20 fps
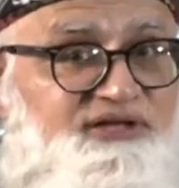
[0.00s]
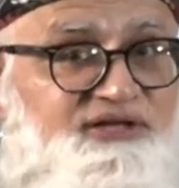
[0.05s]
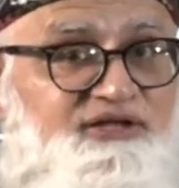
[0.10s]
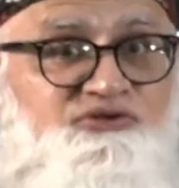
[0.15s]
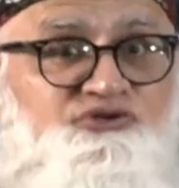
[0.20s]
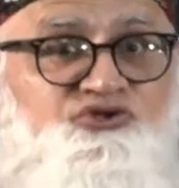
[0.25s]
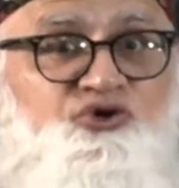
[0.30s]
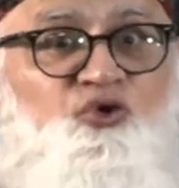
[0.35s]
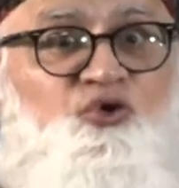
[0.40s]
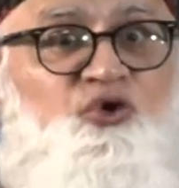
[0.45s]

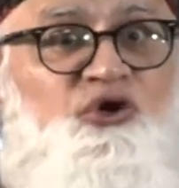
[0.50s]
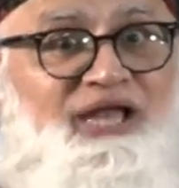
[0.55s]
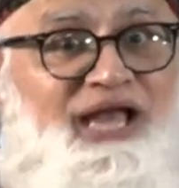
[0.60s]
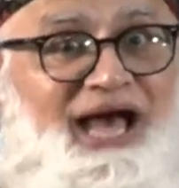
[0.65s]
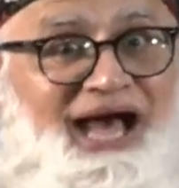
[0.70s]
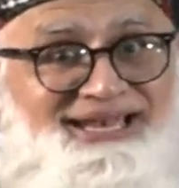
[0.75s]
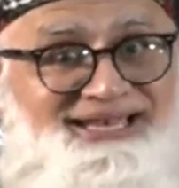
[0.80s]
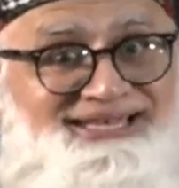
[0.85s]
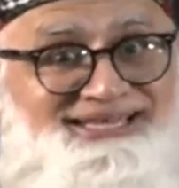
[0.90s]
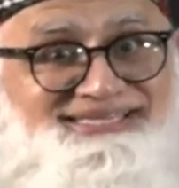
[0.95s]
So
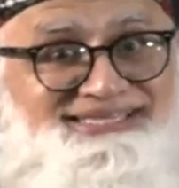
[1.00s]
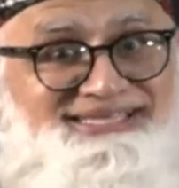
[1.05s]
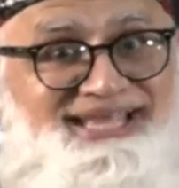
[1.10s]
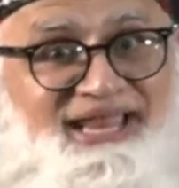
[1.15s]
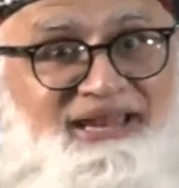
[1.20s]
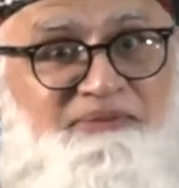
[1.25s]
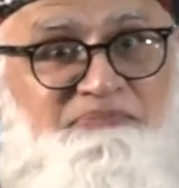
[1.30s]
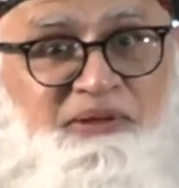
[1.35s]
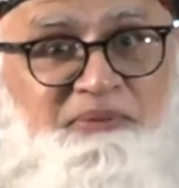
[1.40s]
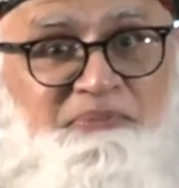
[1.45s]

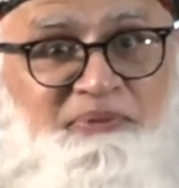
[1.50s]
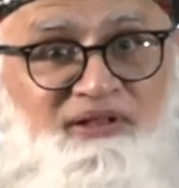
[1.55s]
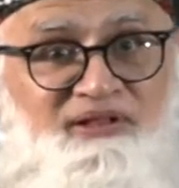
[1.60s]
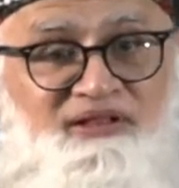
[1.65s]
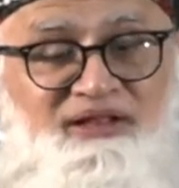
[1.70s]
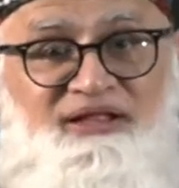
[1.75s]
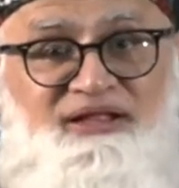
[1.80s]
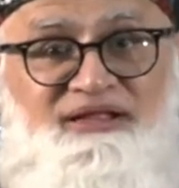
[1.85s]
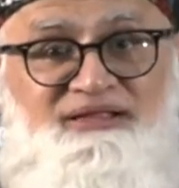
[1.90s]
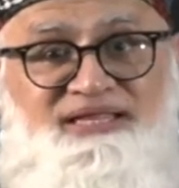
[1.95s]
understand, people,
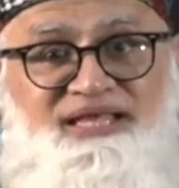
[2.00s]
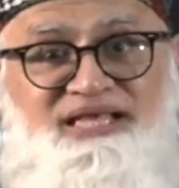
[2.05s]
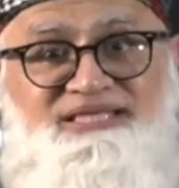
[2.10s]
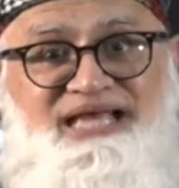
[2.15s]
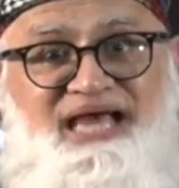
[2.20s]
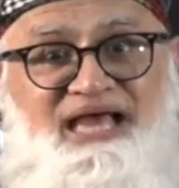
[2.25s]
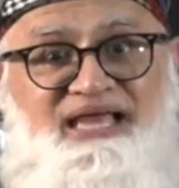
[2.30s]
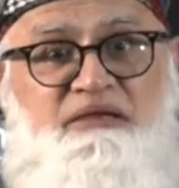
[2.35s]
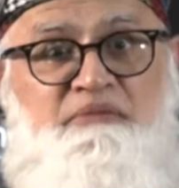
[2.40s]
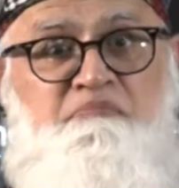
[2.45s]
these
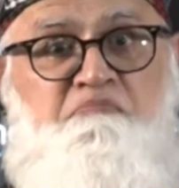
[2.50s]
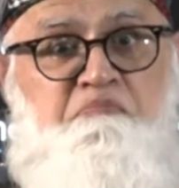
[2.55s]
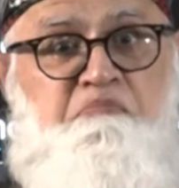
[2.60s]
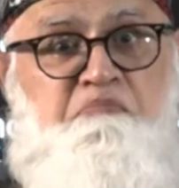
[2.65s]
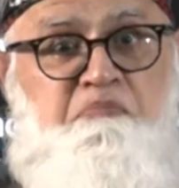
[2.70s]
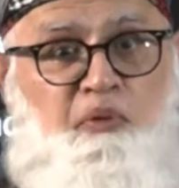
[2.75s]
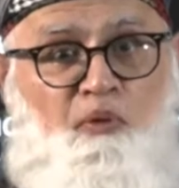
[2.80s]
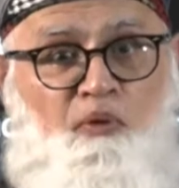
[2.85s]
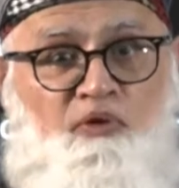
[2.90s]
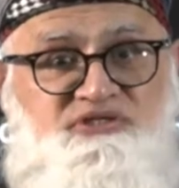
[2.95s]
are
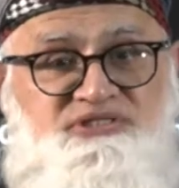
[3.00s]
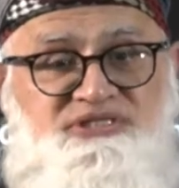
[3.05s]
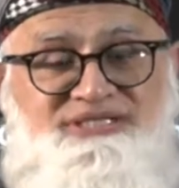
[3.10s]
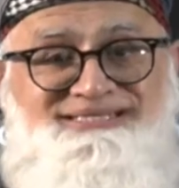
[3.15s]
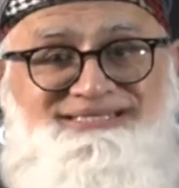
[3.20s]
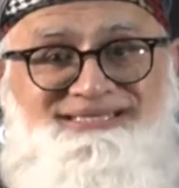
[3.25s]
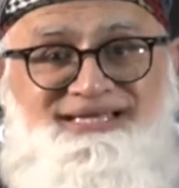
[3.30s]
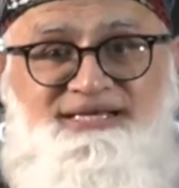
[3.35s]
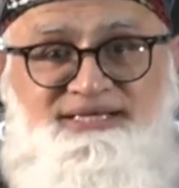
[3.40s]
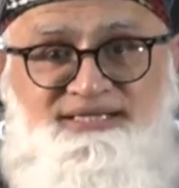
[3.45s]

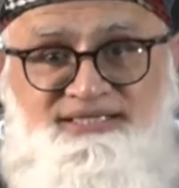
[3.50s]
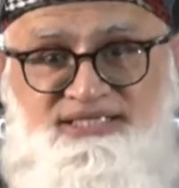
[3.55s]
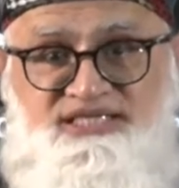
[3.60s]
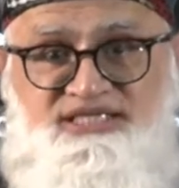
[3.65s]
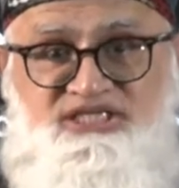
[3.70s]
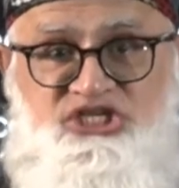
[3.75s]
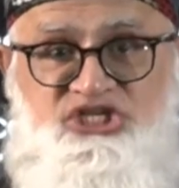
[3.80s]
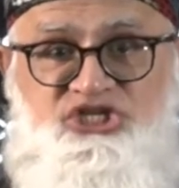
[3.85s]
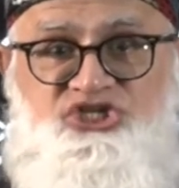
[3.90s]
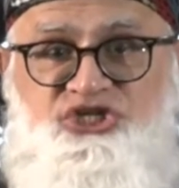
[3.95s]
important
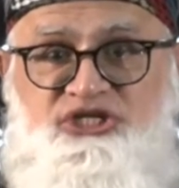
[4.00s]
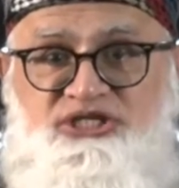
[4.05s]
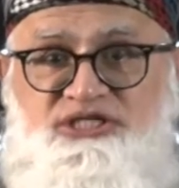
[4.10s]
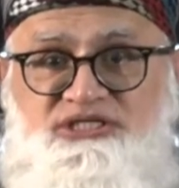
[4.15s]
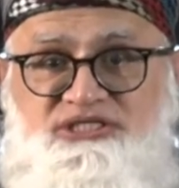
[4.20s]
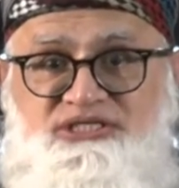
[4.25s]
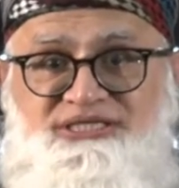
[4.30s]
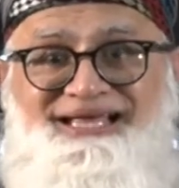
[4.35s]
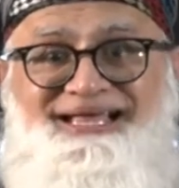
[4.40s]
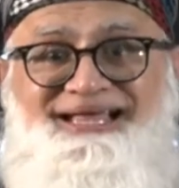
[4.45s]

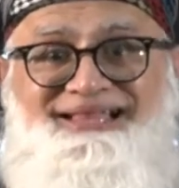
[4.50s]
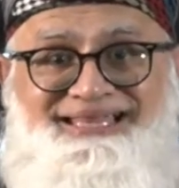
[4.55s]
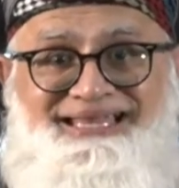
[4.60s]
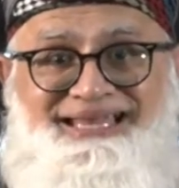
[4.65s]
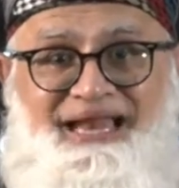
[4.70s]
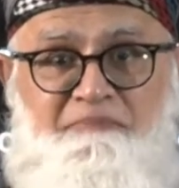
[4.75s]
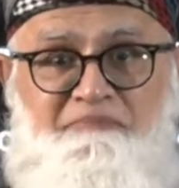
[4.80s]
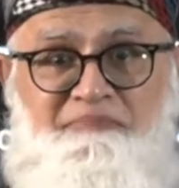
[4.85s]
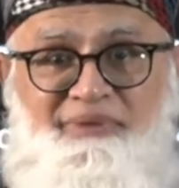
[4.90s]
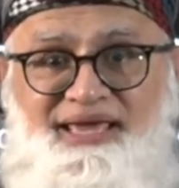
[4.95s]
decisions that
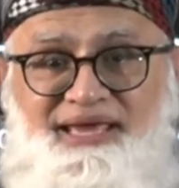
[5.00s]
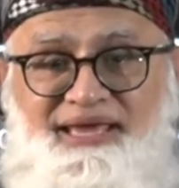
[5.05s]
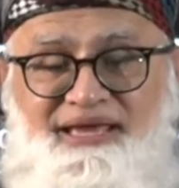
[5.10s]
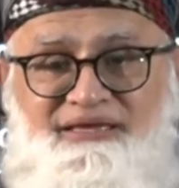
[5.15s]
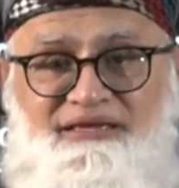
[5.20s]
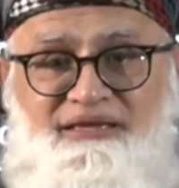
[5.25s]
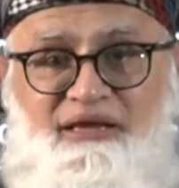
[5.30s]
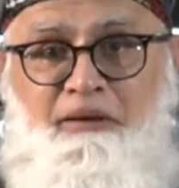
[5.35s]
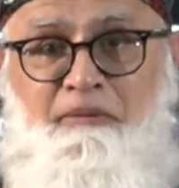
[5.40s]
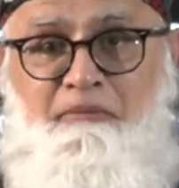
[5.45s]
are
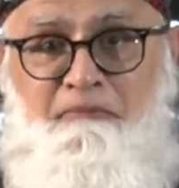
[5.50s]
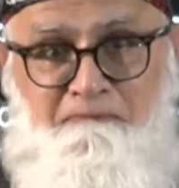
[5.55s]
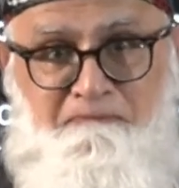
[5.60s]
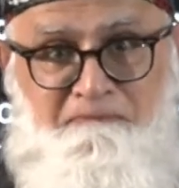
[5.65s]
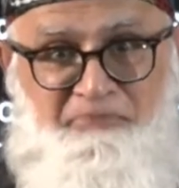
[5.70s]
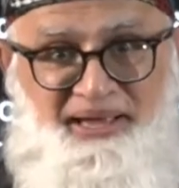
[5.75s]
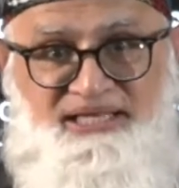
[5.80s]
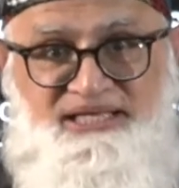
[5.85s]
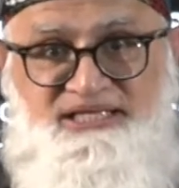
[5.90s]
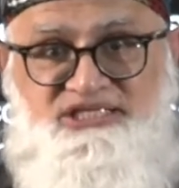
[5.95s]
made
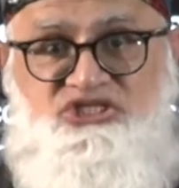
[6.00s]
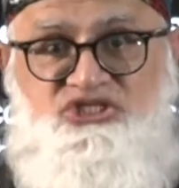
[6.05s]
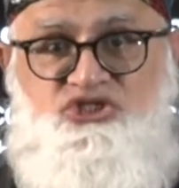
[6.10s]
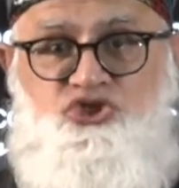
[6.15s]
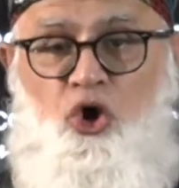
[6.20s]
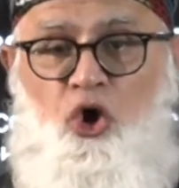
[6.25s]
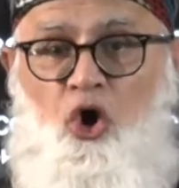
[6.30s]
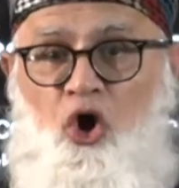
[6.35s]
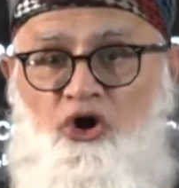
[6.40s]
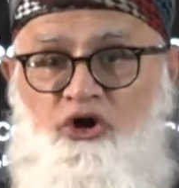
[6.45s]
based
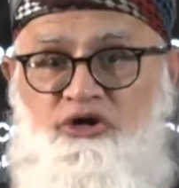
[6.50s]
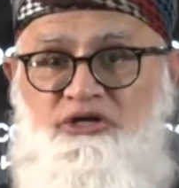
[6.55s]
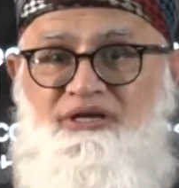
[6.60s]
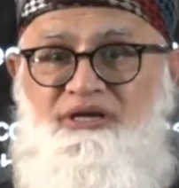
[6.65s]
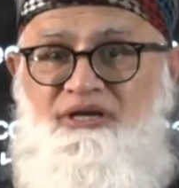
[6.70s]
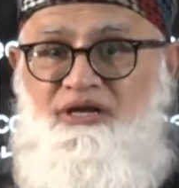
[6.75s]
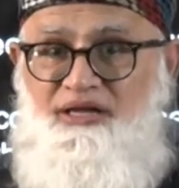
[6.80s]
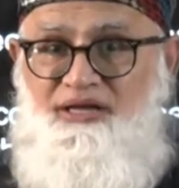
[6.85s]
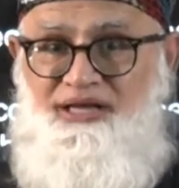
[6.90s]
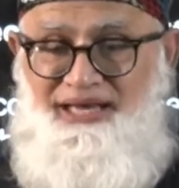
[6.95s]
on,
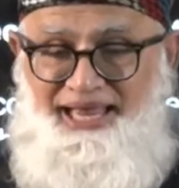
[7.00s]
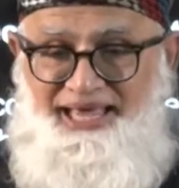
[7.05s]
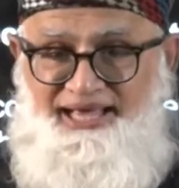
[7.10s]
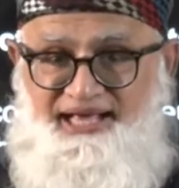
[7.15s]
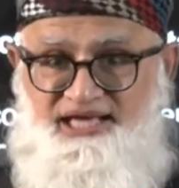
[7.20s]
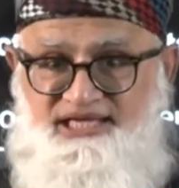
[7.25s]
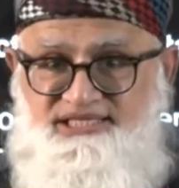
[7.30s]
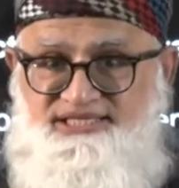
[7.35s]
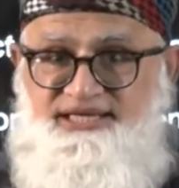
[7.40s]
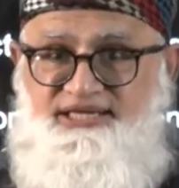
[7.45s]
like
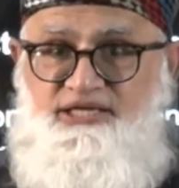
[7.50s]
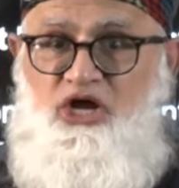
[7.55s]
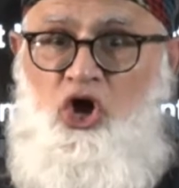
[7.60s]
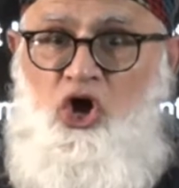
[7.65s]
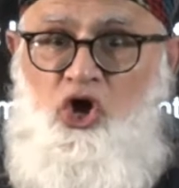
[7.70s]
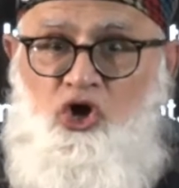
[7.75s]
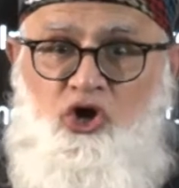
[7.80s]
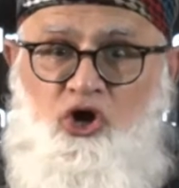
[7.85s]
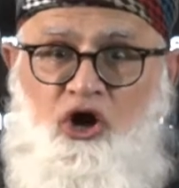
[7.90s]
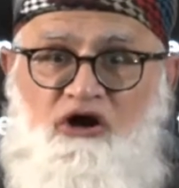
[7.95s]
I said,
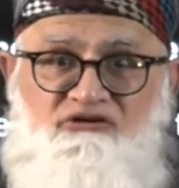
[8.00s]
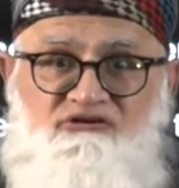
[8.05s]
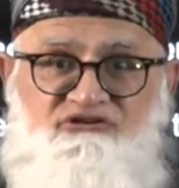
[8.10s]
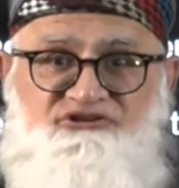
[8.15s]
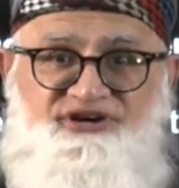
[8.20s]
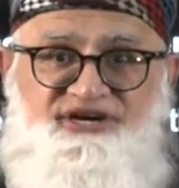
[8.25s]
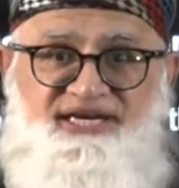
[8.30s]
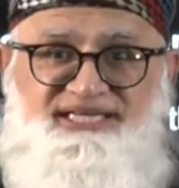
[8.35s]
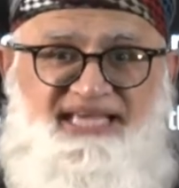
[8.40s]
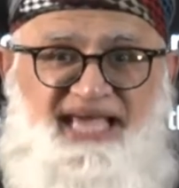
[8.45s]

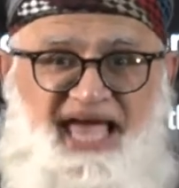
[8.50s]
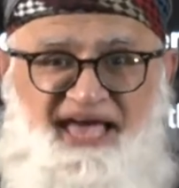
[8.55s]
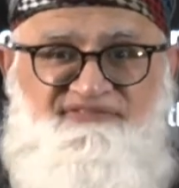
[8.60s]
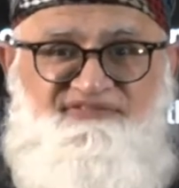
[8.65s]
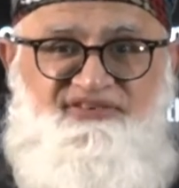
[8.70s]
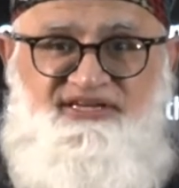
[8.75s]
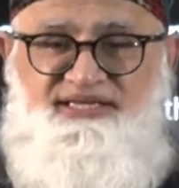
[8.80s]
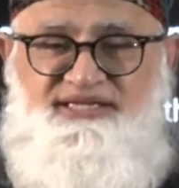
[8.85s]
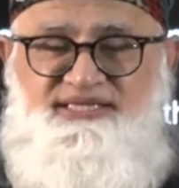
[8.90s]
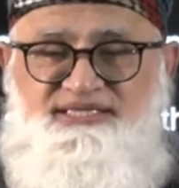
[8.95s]
concrete
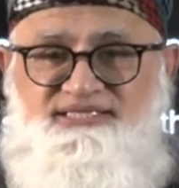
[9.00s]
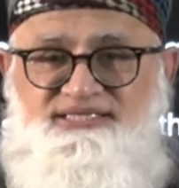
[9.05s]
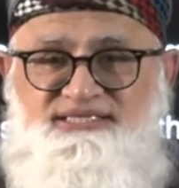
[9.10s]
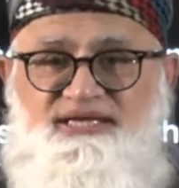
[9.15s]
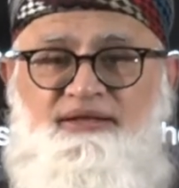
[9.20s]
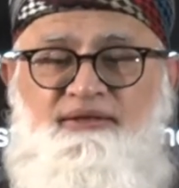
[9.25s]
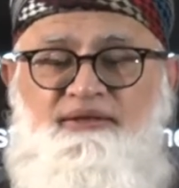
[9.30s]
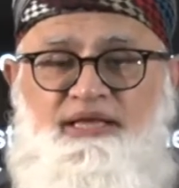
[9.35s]
evidence.